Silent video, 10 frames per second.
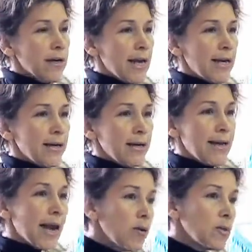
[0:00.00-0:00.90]
and
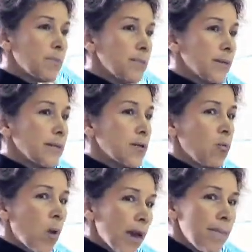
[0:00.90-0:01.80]
now the
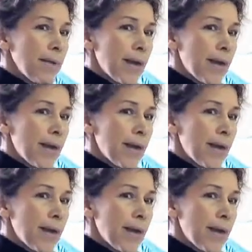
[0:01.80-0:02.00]
web